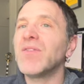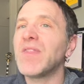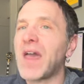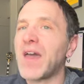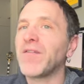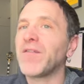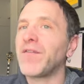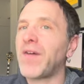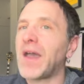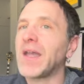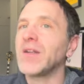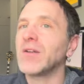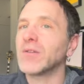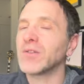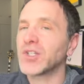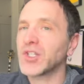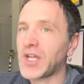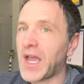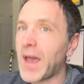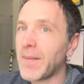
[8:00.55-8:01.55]
that
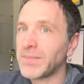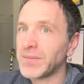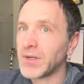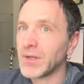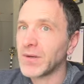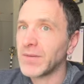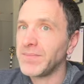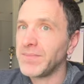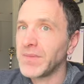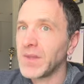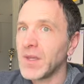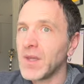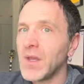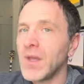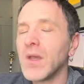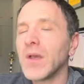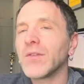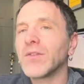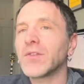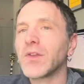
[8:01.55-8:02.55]
final chapter.
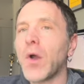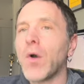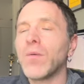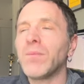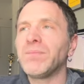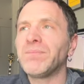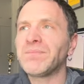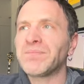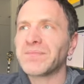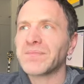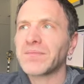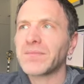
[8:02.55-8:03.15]
So